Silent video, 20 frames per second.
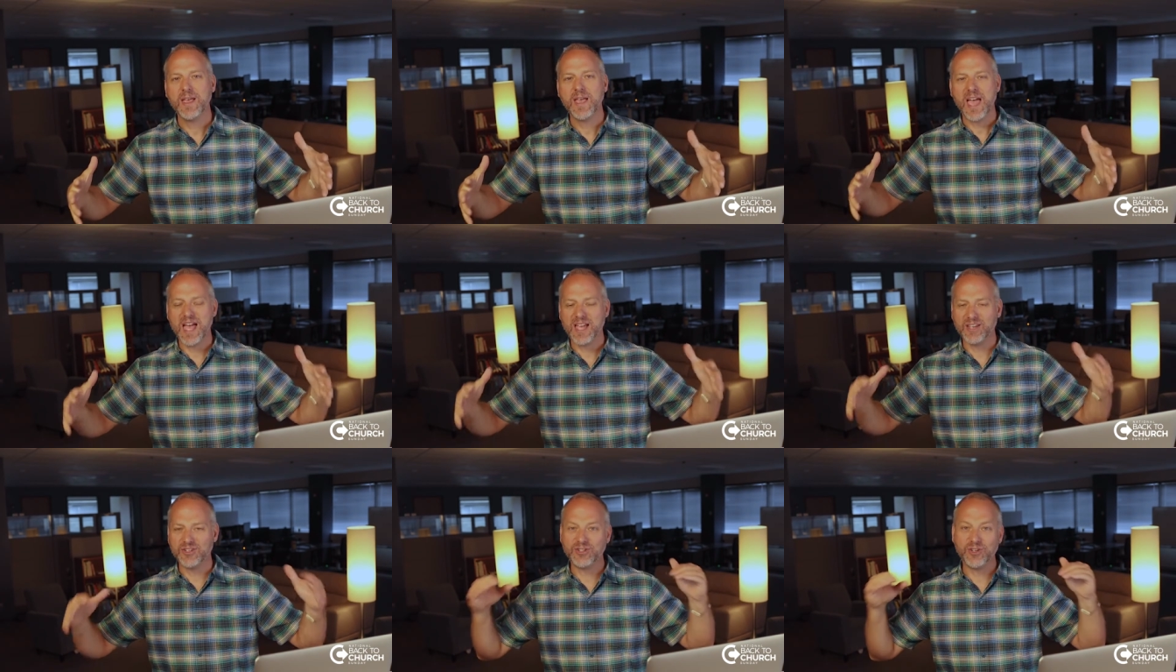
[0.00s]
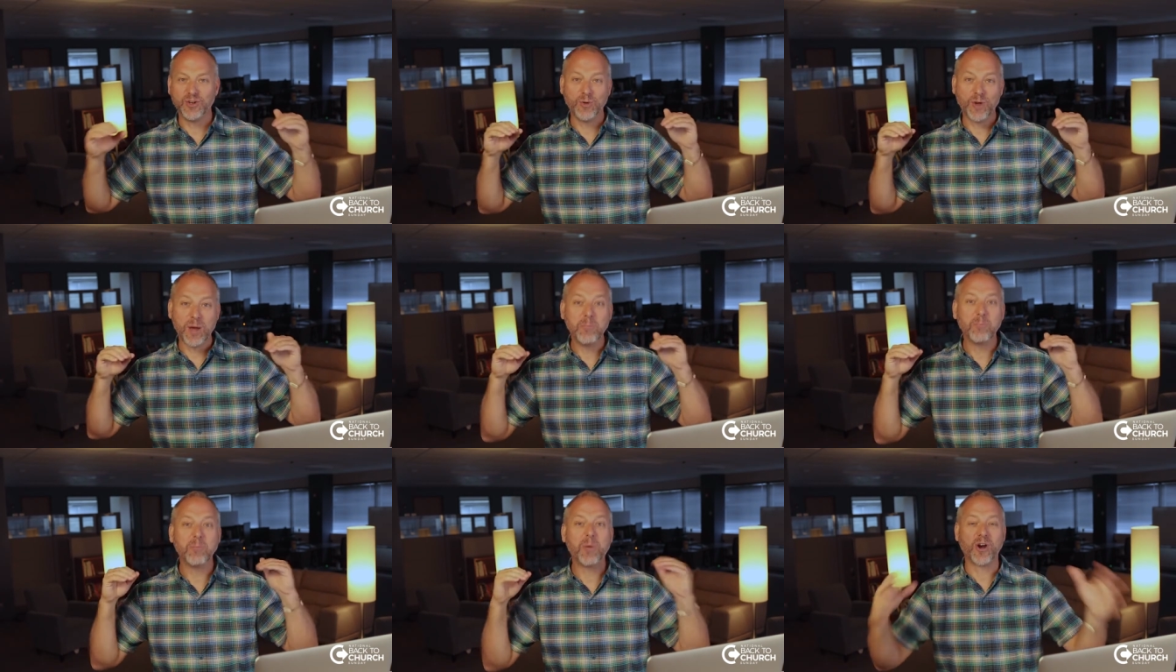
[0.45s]
as you
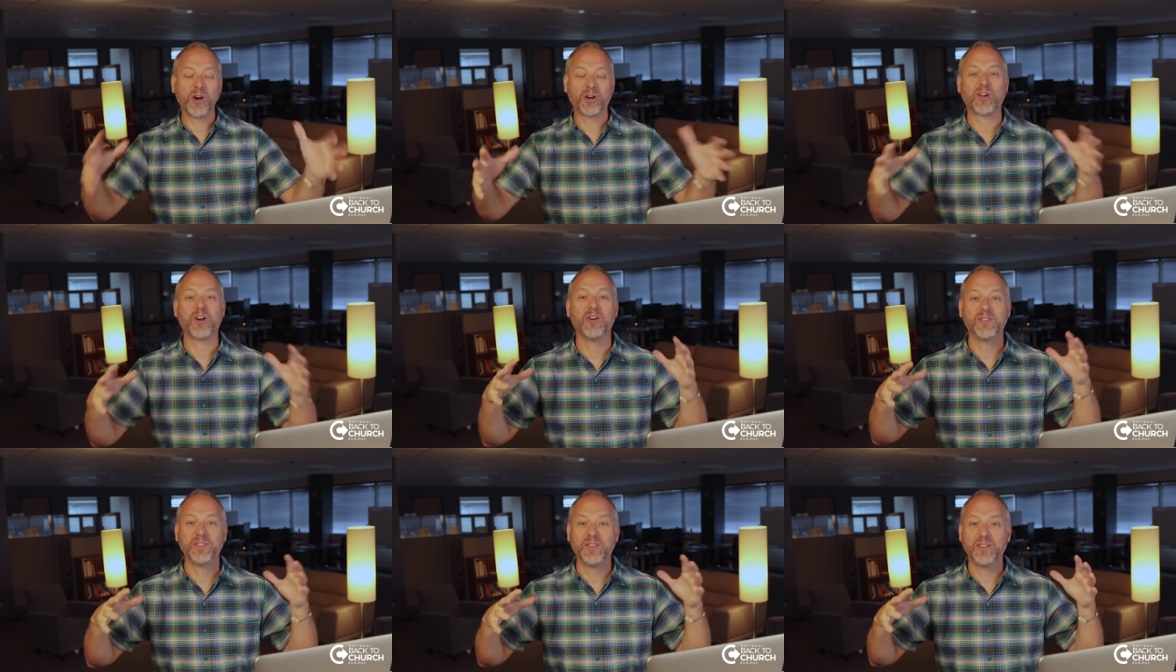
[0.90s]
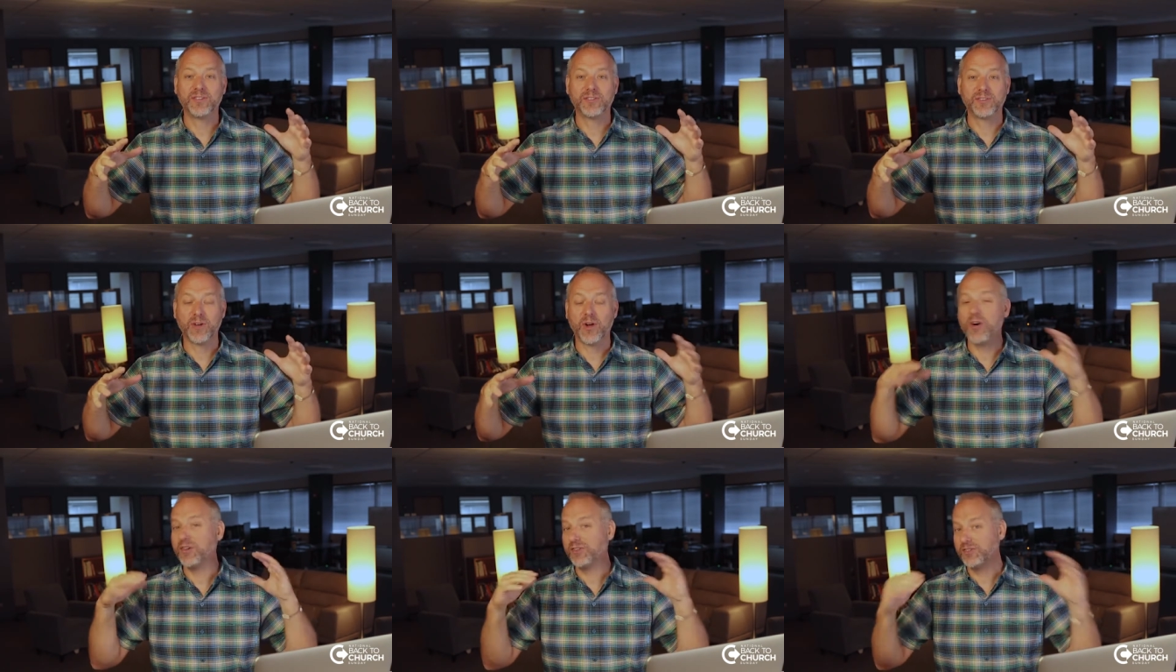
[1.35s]
embark on this
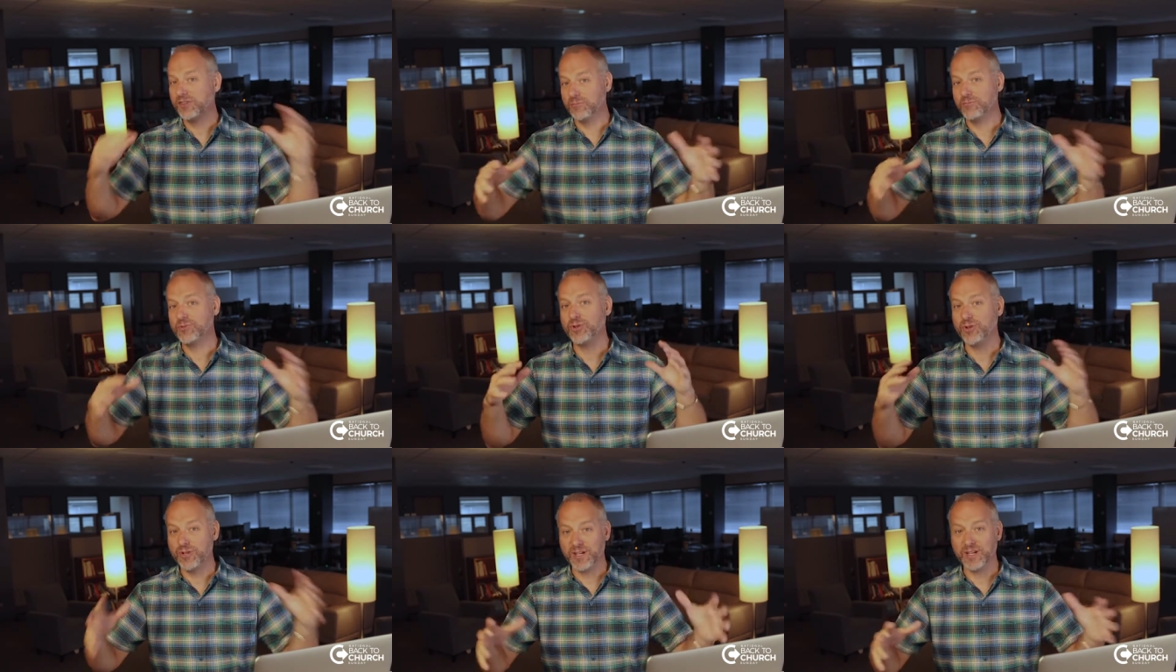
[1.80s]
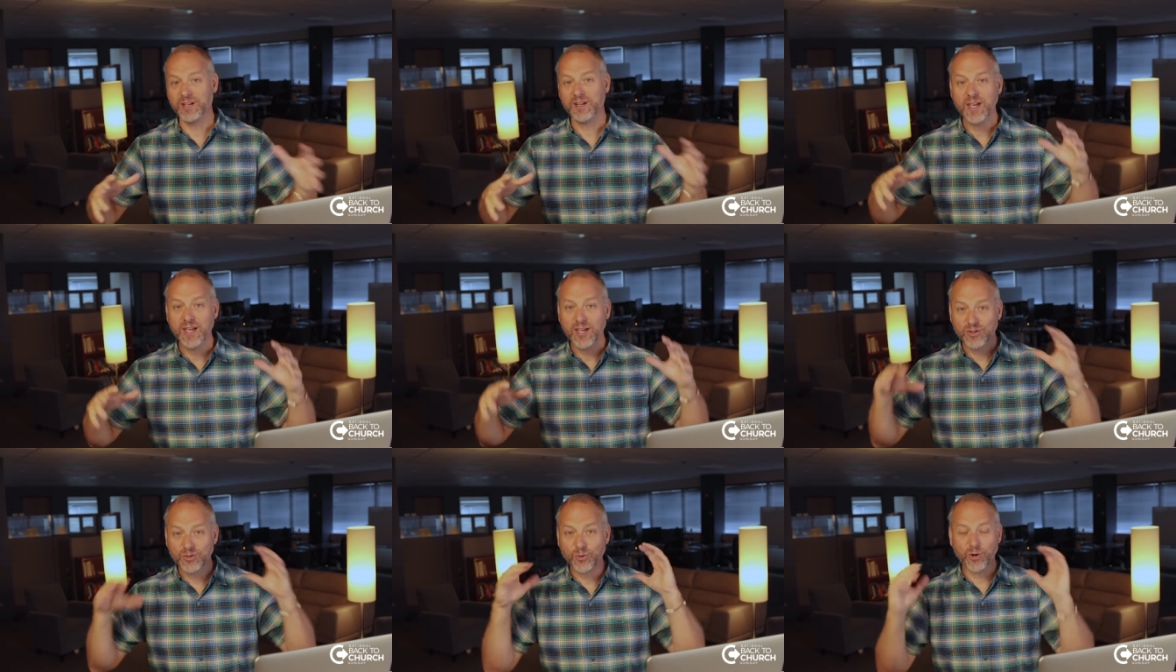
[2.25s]
awesome journey
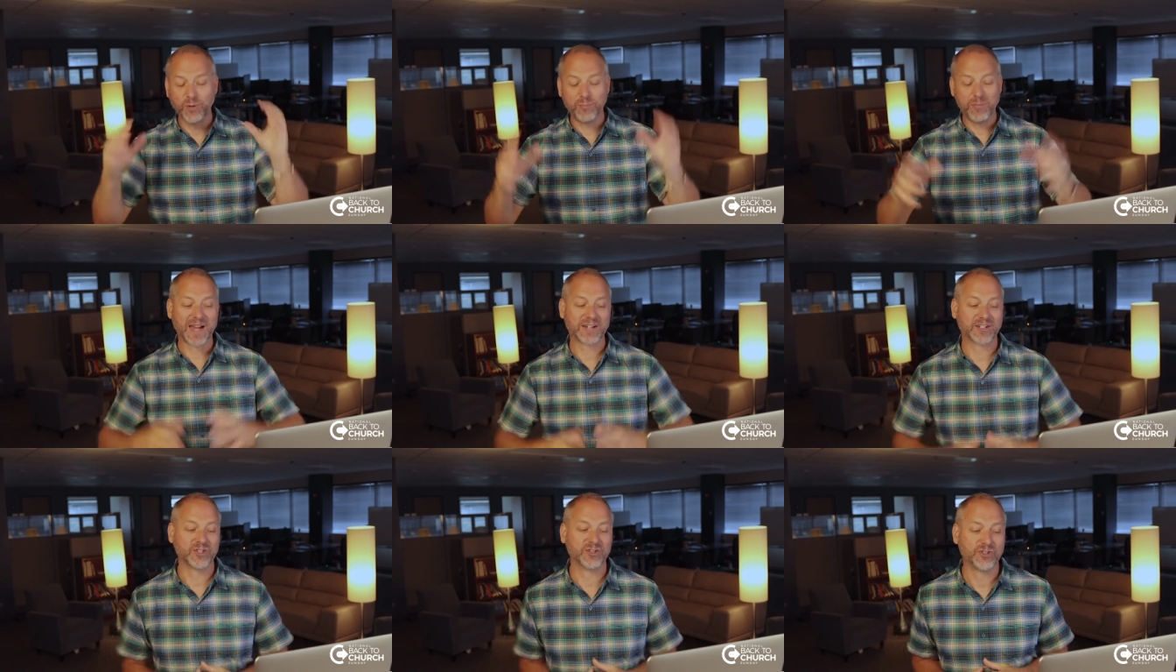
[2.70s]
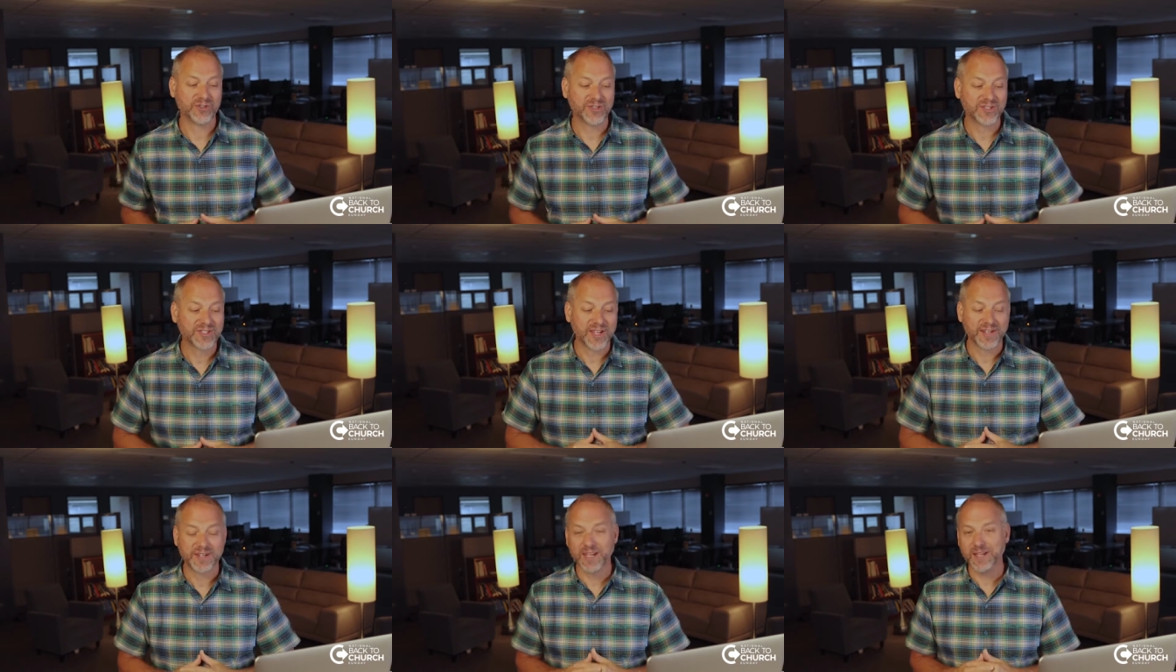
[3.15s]
toward Back to Church
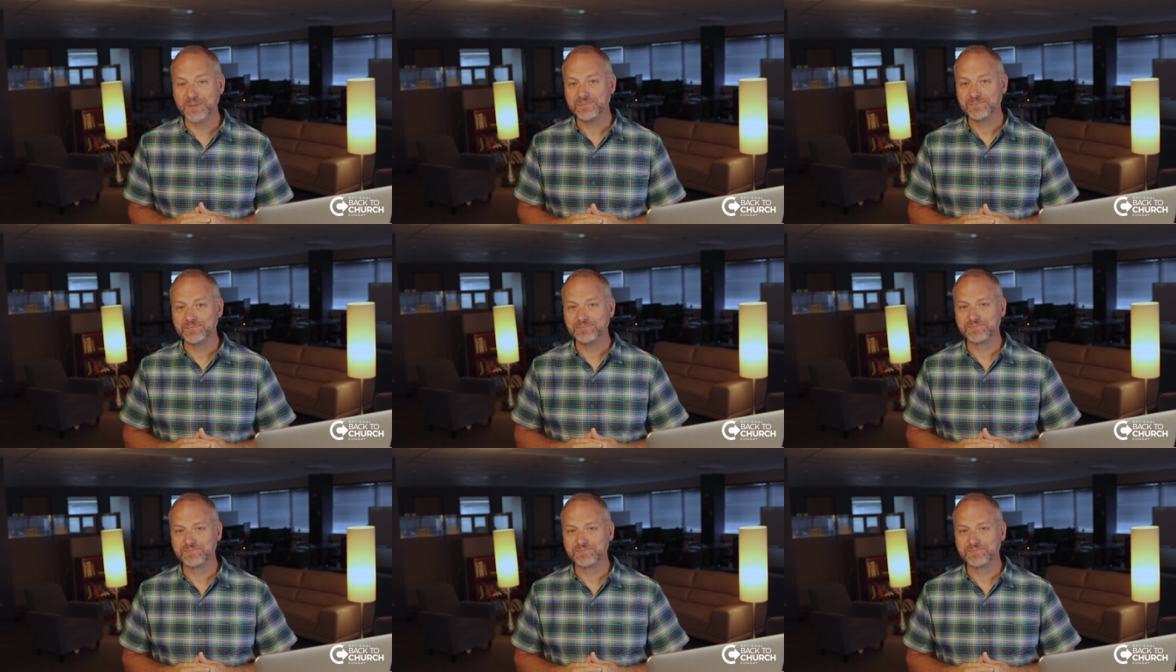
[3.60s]
Sunday.